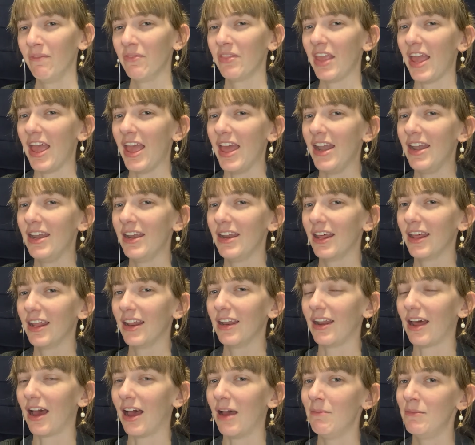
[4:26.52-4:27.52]
And
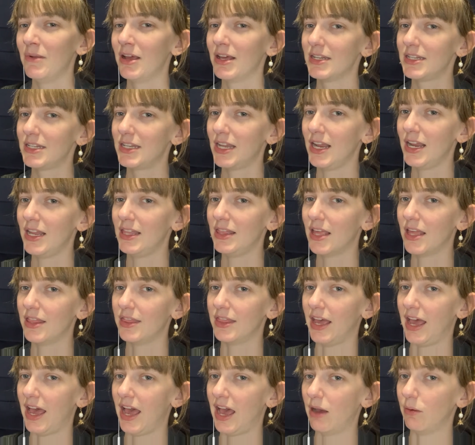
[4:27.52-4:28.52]
I'm not saying that
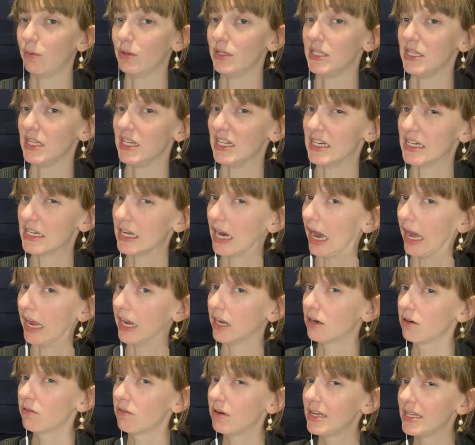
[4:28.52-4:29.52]
the hat was the
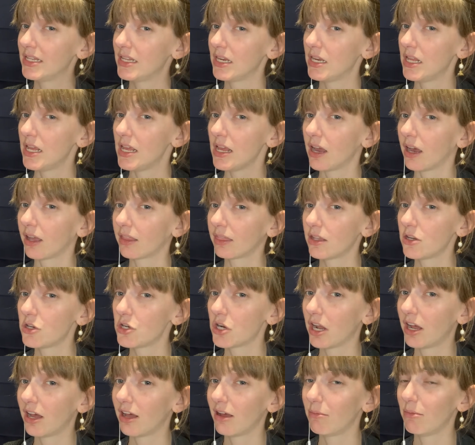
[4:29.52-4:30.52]
entire reason he got the
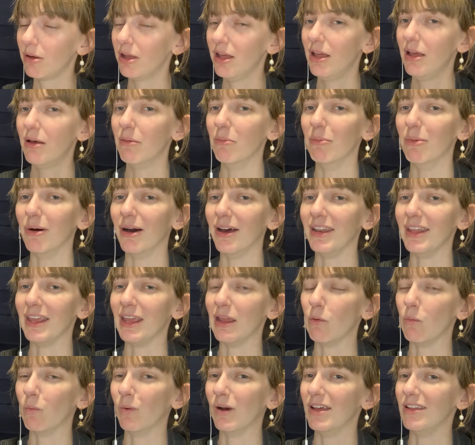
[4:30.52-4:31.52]
job, but
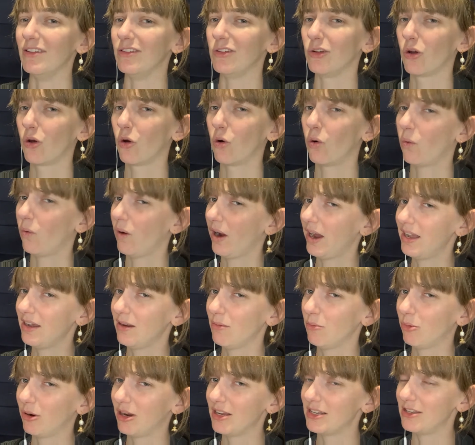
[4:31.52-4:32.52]
it was quite an
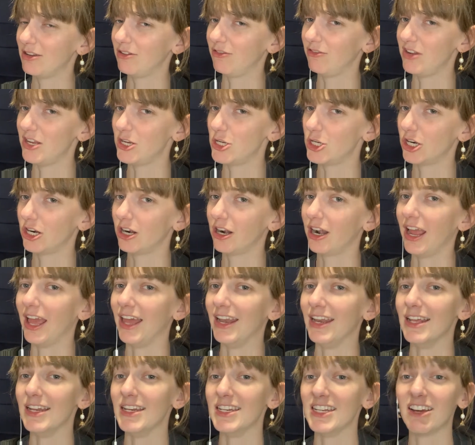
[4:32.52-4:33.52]
impressive feature
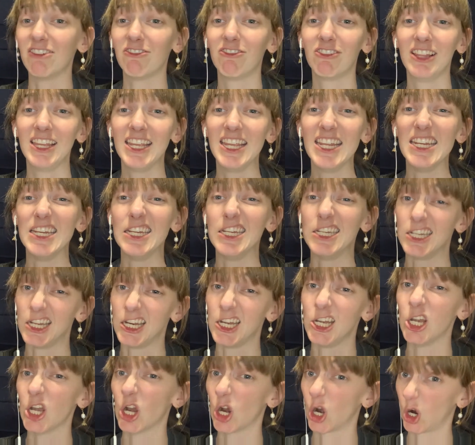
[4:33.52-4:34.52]
and it definitely
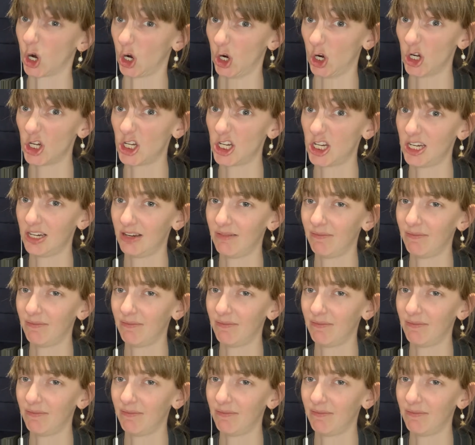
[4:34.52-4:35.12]
didn't hurt.